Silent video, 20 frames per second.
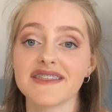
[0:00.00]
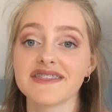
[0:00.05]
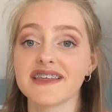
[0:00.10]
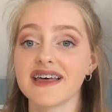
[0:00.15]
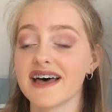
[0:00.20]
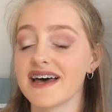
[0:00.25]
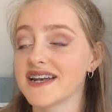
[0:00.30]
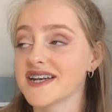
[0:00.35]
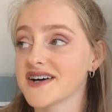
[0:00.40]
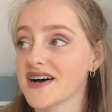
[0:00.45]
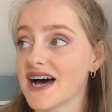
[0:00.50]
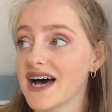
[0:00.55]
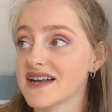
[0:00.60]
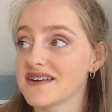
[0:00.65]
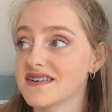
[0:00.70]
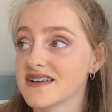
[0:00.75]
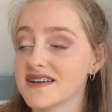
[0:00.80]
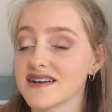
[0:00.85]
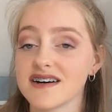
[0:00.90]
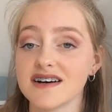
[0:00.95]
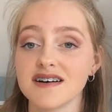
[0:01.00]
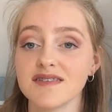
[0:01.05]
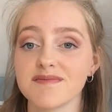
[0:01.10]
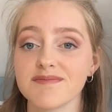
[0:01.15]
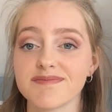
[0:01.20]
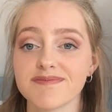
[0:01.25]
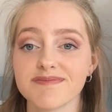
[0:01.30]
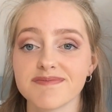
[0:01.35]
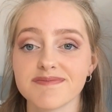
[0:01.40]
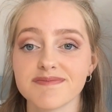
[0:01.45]
Then I had dinner,
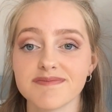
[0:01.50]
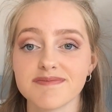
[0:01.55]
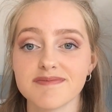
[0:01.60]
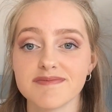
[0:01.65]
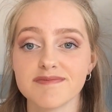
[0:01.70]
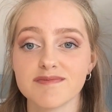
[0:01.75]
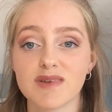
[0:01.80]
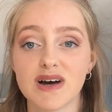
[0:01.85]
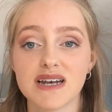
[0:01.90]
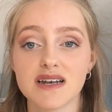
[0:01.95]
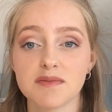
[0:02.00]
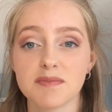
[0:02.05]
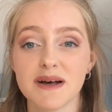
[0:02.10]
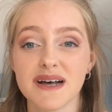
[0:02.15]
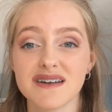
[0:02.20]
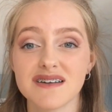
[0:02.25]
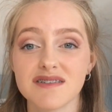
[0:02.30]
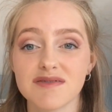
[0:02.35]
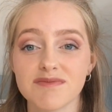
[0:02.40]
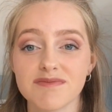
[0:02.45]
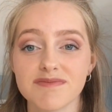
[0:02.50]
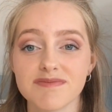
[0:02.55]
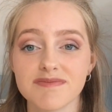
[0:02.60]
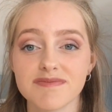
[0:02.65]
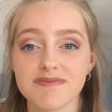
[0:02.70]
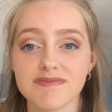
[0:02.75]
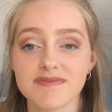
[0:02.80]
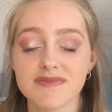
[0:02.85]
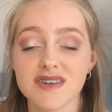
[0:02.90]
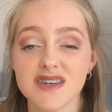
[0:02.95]
went to bed.
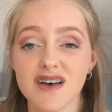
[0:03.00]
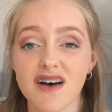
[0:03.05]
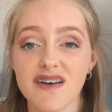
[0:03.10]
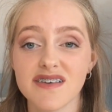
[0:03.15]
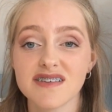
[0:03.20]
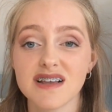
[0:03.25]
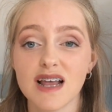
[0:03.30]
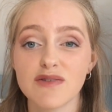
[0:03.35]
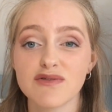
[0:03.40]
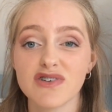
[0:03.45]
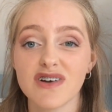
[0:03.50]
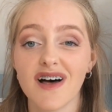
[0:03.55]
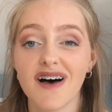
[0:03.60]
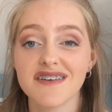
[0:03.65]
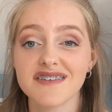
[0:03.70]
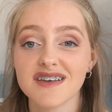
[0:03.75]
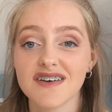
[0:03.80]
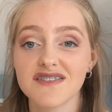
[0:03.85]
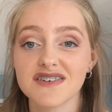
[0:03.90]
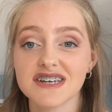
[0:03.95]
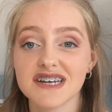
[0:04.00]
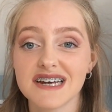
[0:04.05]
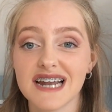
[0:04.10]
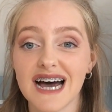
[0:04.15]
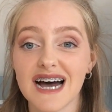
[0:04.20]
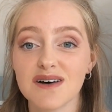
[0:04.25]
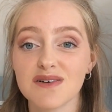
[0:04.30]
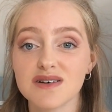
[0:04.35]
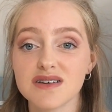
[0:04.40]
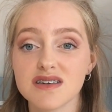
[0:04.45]
So I slept for like 17
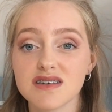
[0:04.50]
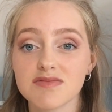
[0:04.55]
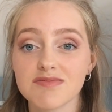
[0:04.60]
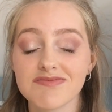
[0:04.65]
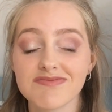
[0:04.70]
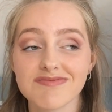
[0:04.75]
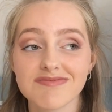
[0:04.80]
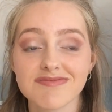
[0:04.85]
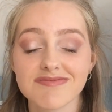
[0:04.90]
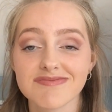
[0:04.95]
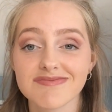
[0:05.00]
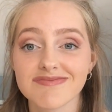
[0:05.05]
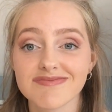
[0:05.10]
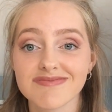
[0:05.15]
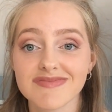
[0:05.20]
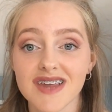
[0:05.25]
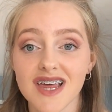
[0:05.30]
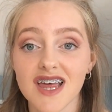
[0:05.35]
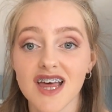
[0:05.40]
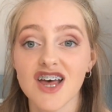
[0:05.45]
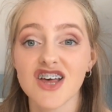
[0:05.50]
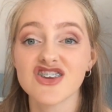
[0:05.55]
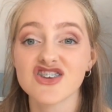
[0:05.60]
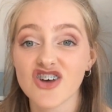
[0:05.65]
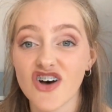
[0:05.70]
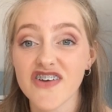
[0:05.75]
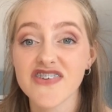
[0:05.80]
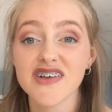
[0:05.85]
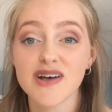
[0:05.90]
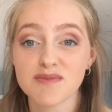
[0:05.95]
hours.
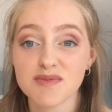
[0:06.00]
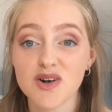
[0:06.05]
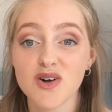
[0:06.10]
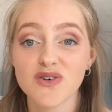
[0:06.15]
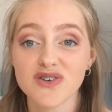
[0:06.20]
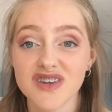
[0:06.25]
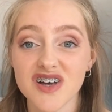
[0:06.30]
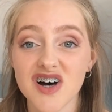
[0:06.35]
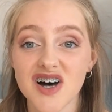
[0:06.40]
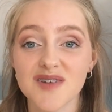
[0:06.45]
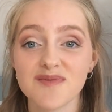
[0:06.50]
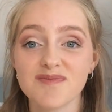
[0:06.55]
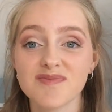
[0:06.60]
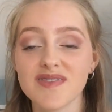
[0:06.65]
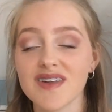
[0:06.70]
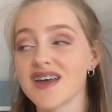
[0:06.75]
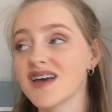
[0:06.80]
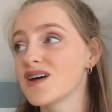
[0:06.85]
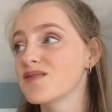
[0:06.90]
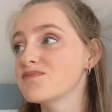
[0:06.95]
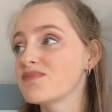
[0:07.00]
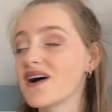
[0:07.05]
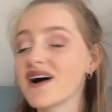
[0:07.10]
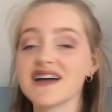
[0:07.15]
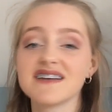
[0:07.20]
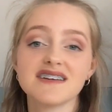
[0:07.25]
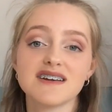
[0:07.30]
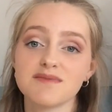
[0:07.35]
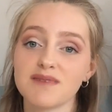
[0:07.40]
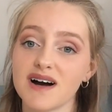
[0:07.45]
So I slept a long time,
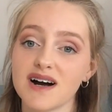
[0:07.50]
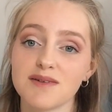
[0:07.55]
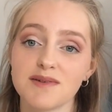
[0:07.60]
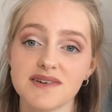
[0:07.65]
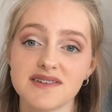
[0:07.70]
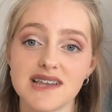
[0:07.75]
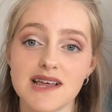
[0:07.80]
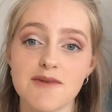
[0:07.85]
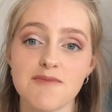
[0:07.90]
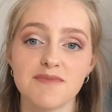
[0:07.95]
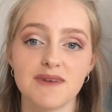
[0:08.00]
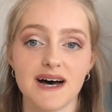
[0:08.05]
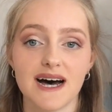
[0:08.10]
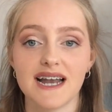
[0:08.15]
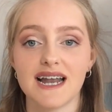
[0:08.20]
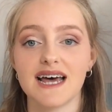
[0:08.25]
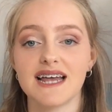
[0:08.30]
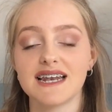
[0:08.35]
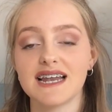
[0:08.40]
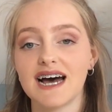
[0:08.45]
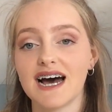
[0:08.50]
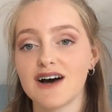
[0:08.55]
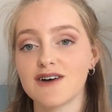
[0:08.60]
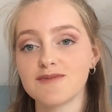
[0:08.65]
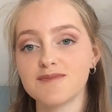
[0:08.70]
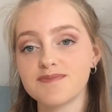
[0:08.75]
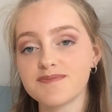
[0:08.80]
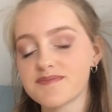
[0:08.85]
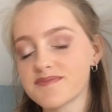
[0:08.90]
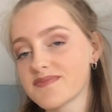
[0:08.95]
but it didn't rack up my sleeping pattern. And now